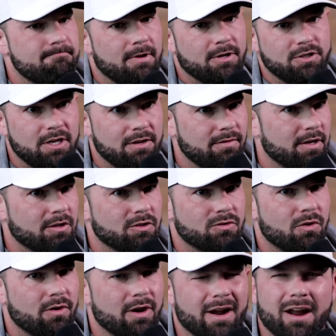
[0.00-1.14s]
achieving
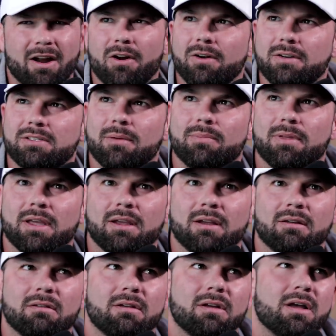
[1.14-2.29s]
extraordinary. I heard
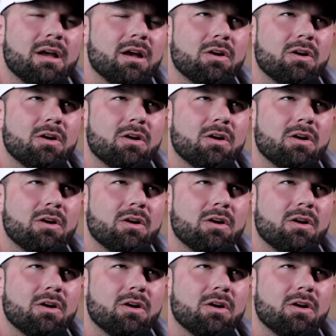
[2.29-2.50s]
something, uh,